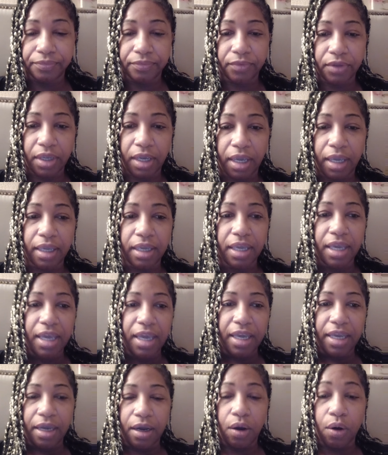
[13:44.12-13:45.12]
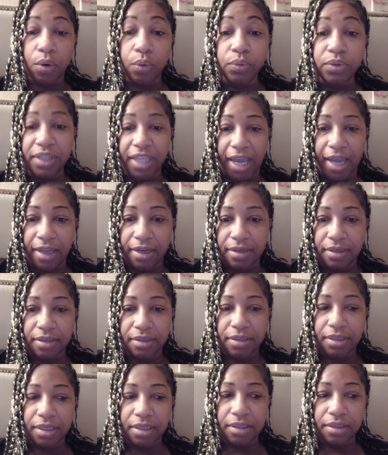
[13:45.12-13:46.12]
Okay? Own that
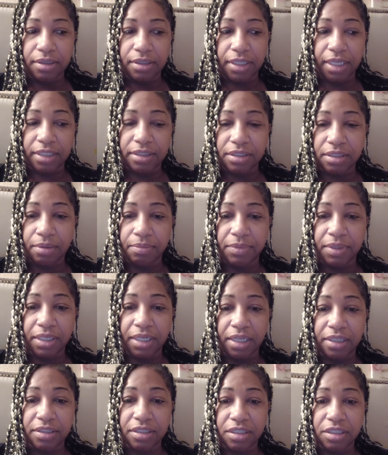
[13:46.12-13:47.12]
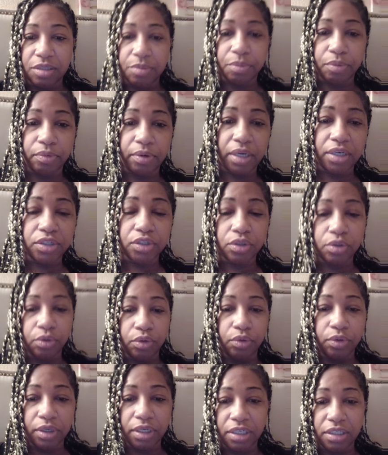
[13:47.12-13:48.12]
that's something that's inspirational.
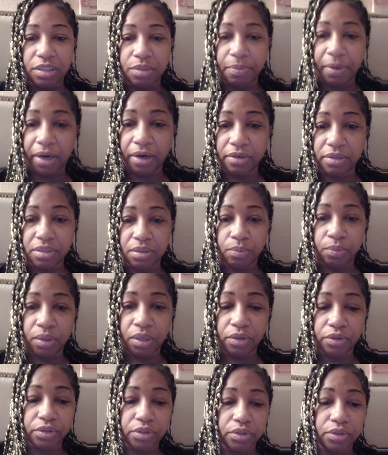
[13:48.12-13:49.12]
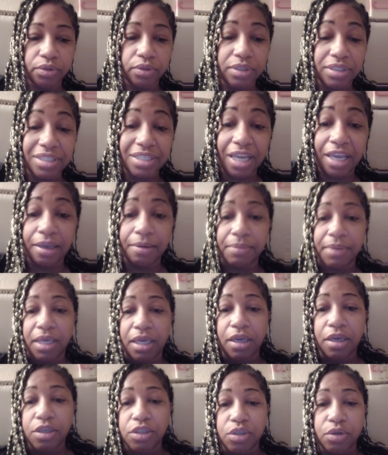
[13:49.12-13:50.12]
You can inspire someone else to do the same.
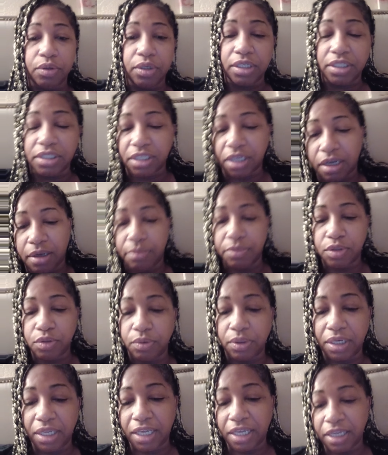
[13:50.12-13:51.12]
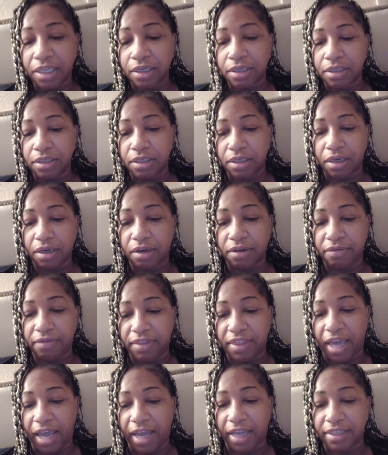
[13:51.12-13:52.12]
So need to come to an end of
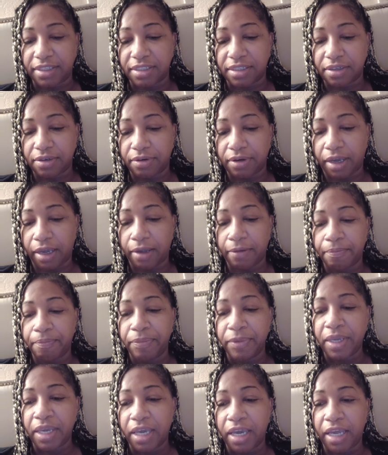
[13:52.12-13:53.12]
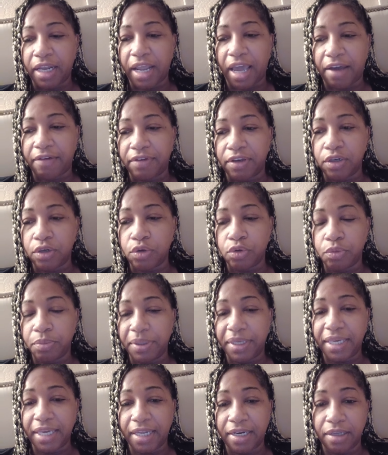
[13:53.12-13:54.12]
that, okay? And have a new
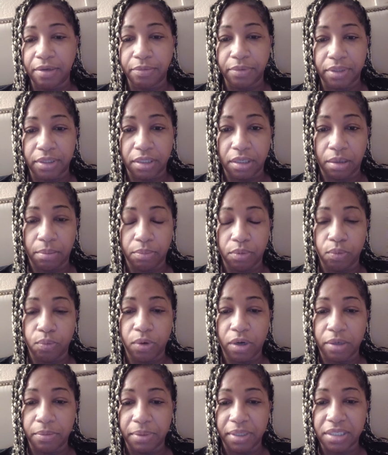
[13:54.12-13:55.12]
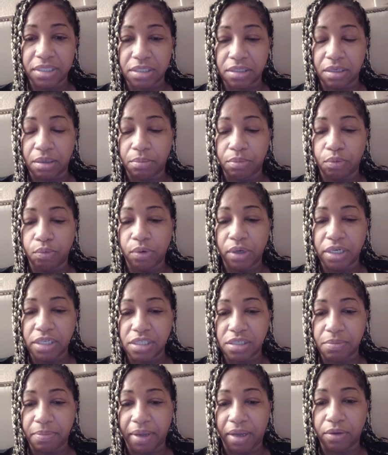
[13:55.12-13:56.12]
beginning with the number one because the number one
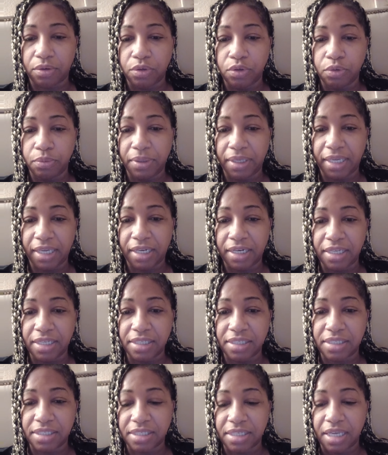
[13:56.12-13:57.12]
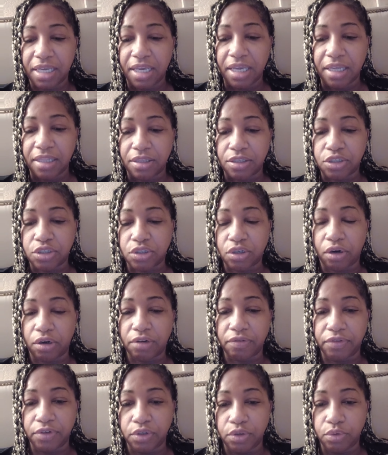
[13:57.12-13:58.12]
is about new beginnings, the start
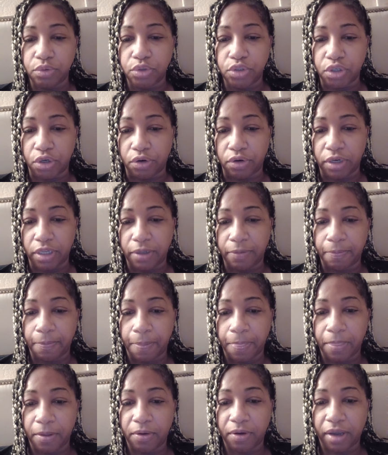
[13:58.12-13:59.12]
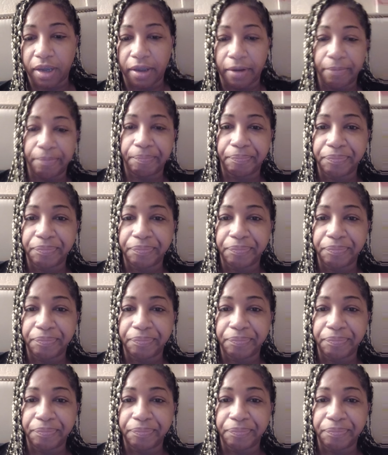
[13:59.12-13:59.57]
of a new journey, okay?